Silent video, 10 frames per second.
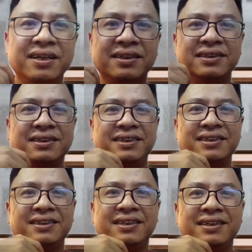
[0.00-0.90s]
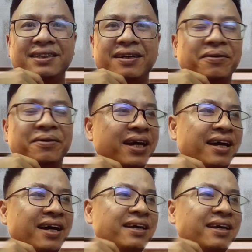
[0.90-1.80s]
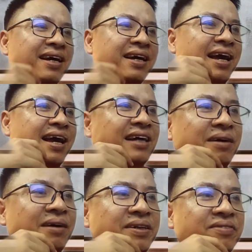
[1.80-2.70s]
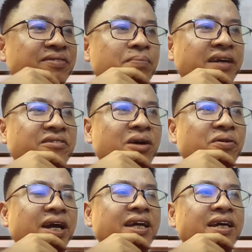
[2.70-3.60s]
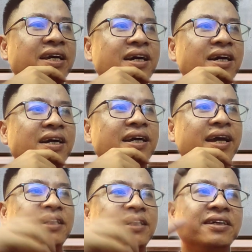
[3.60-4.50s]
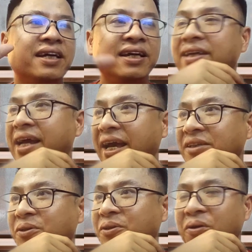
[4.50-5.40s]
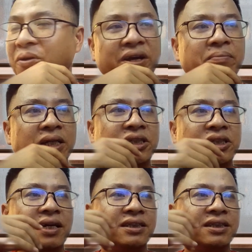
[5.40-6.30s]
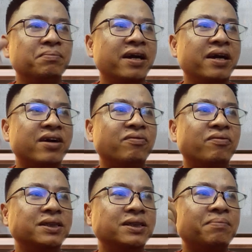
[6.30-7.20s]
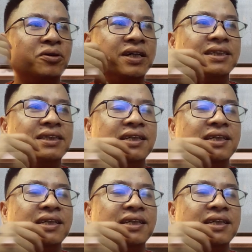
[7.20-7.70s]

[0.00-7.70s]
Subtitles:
just, okay. And you have different background right here, and you can even add your own image as a background. For example, you can select